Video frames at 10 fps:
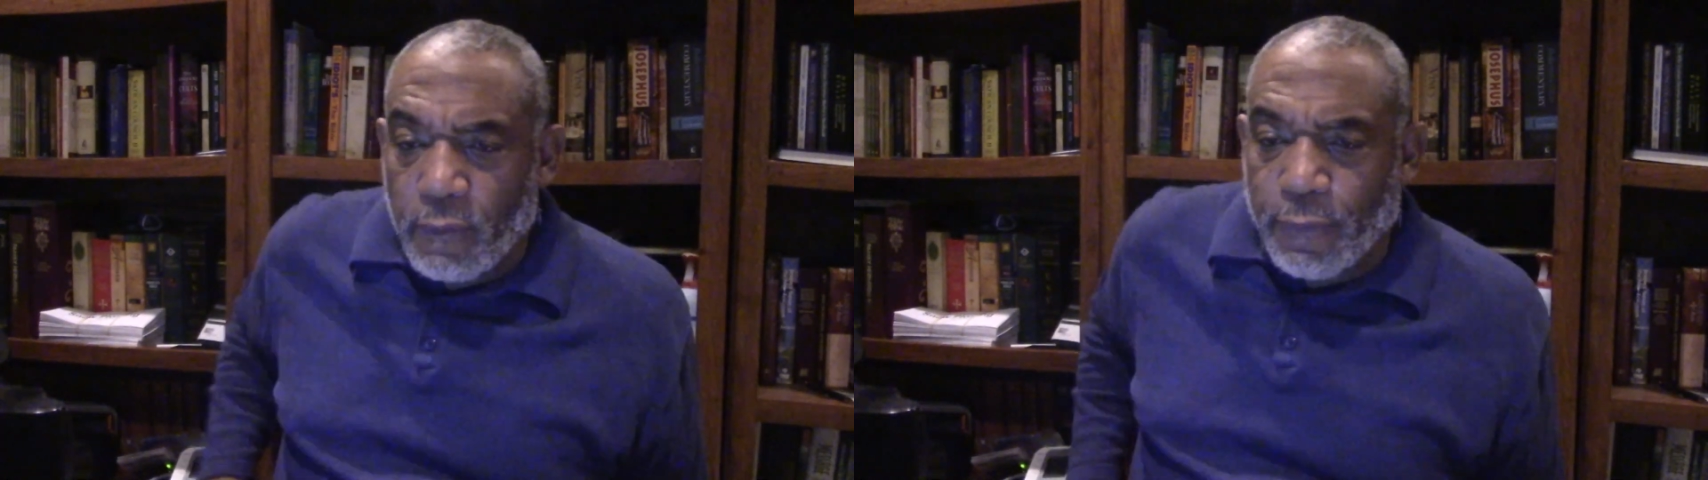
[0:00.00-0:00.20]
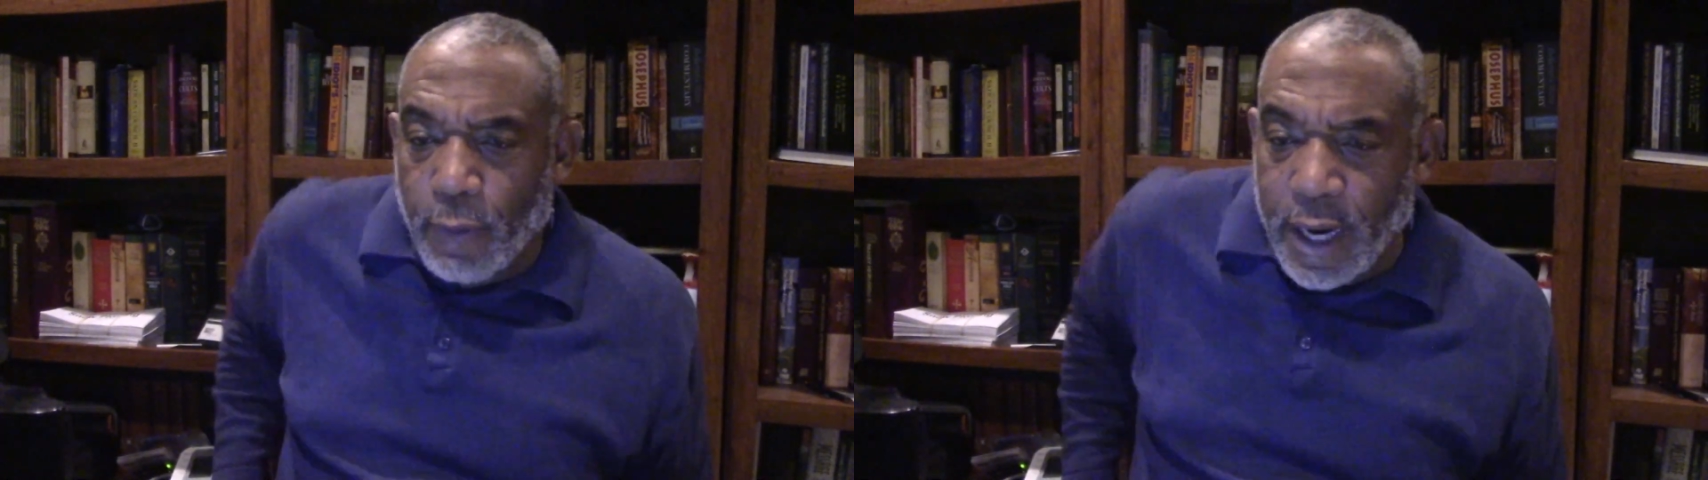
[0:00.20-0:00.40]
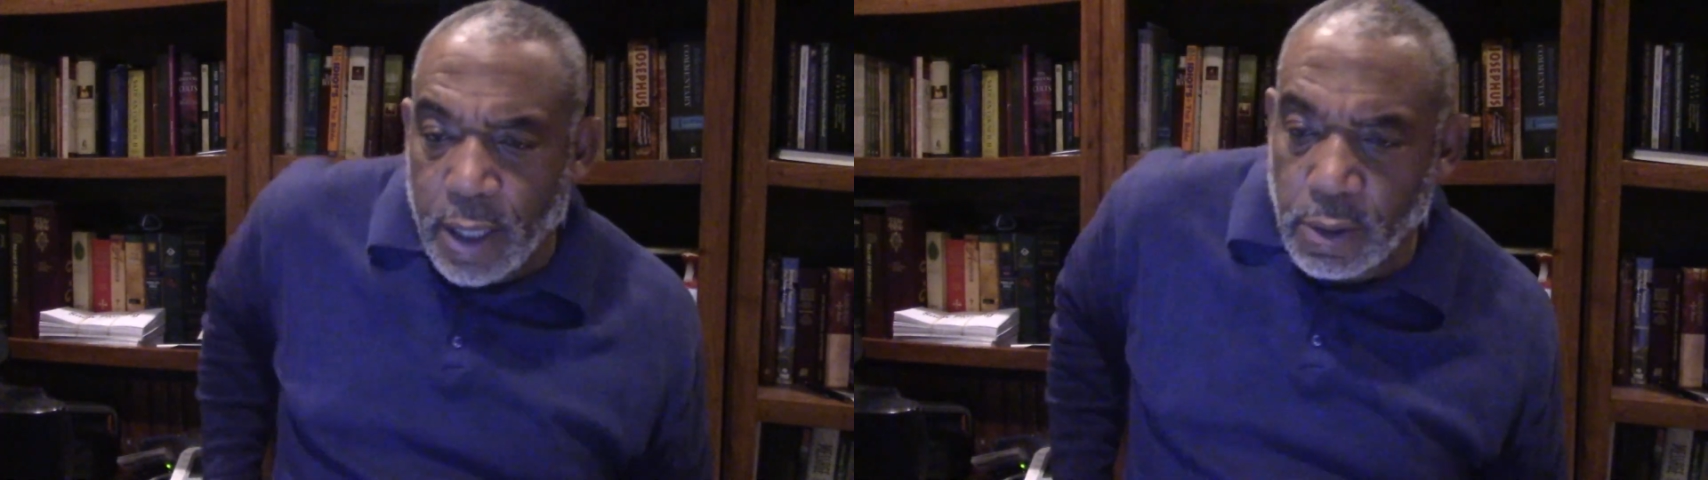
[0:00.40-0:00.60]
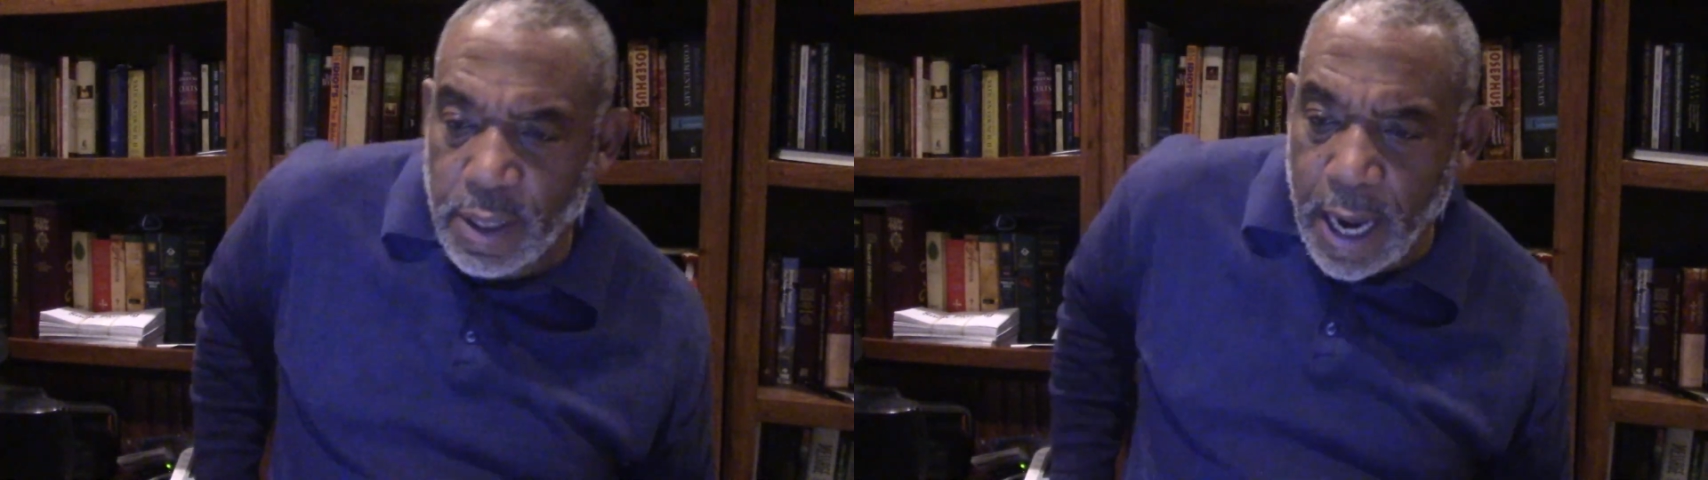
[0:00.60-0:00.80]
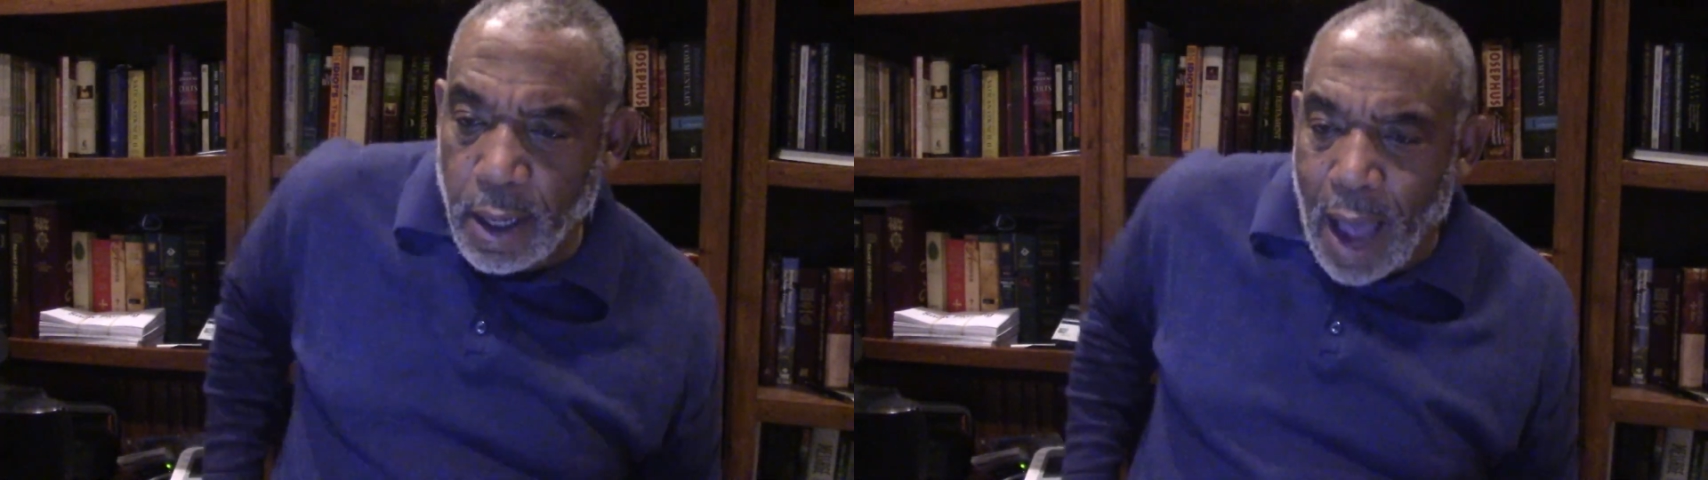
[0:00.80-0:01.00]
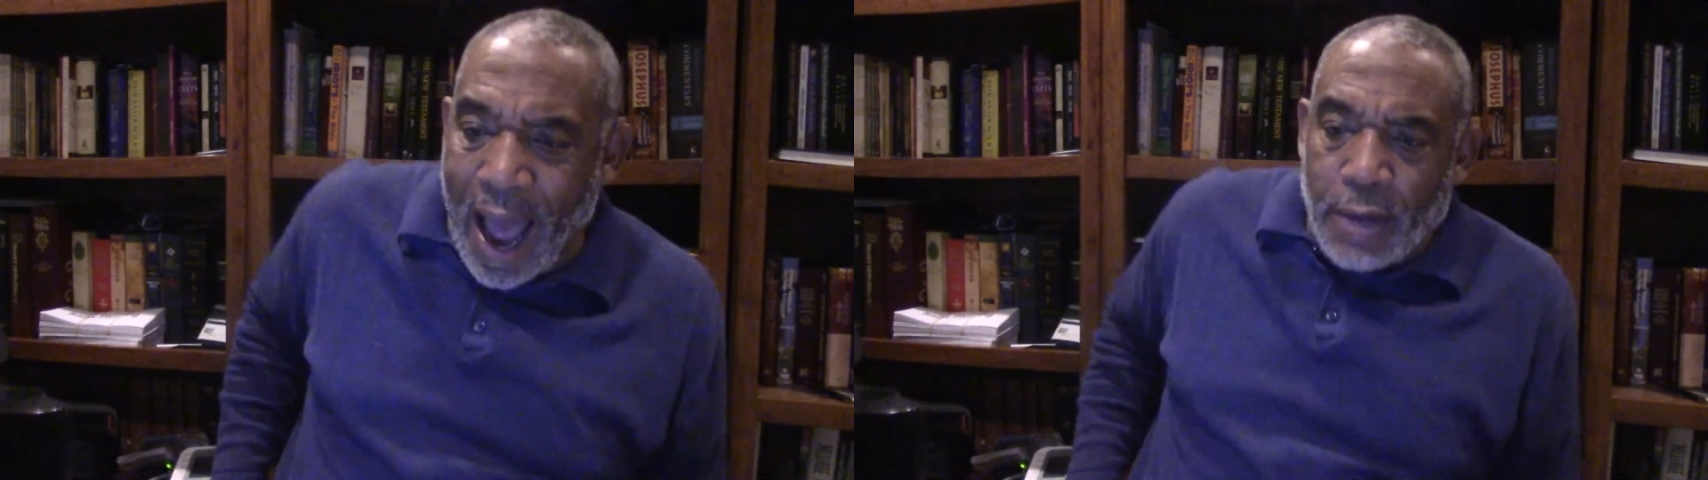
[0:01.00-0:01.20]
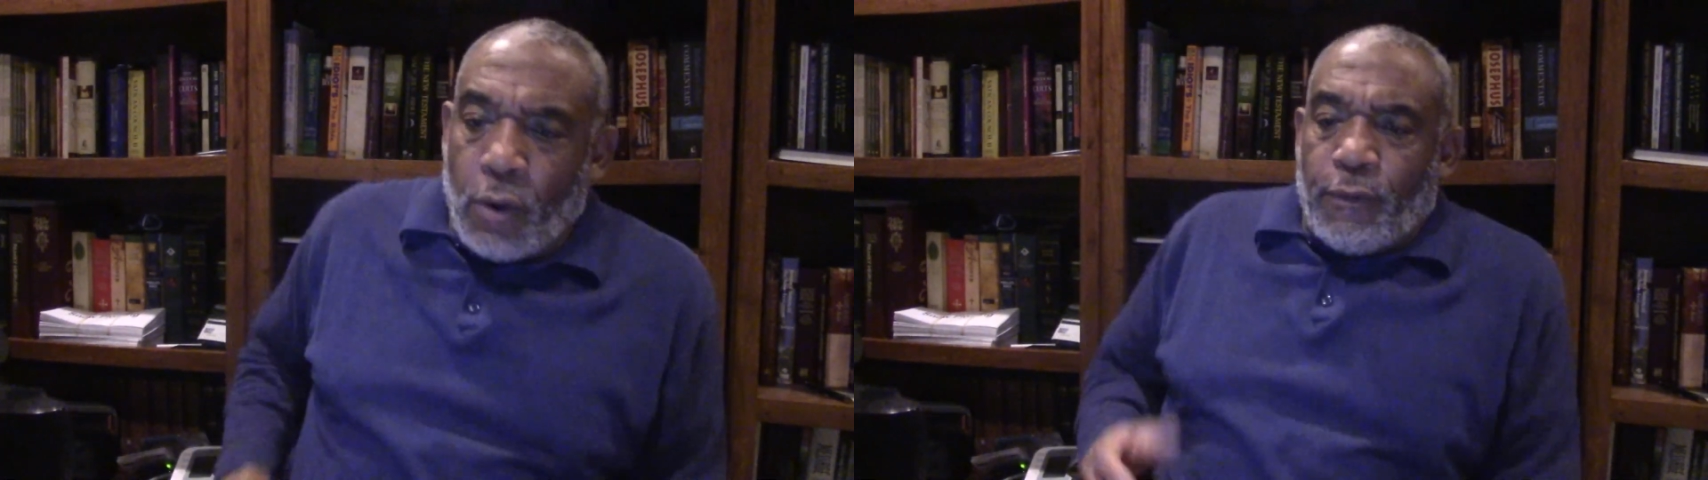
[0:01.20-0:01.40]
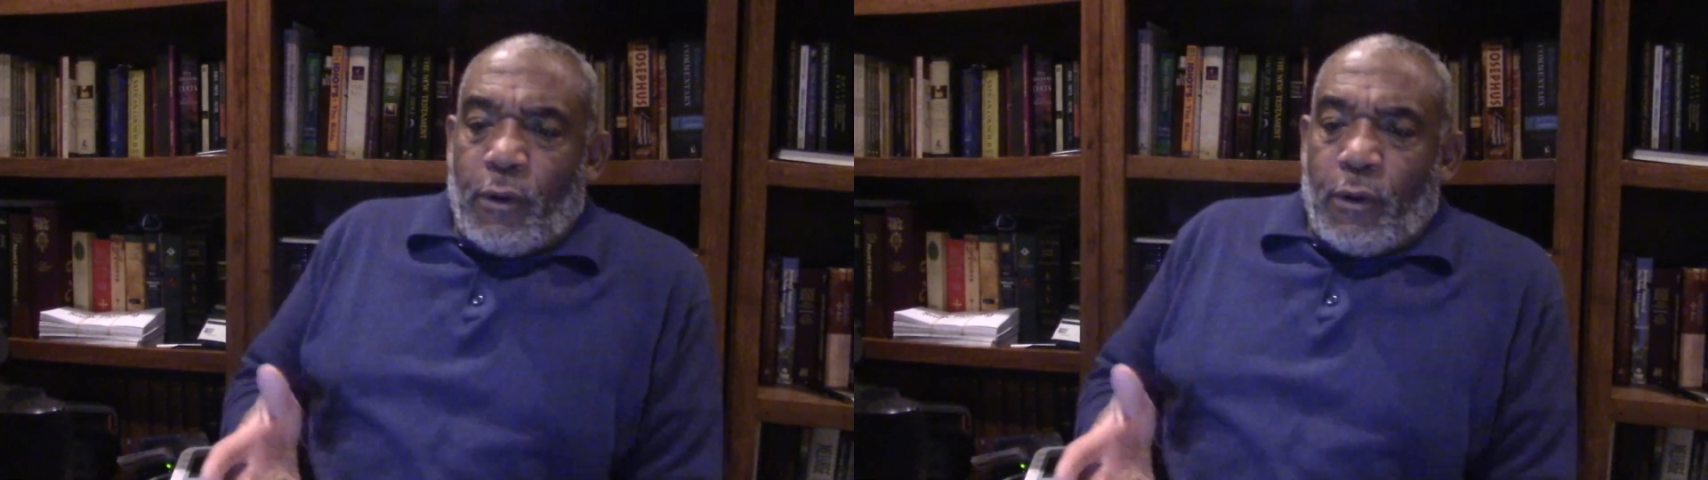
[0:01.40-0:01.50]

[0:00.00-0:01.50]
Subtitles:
friends that I know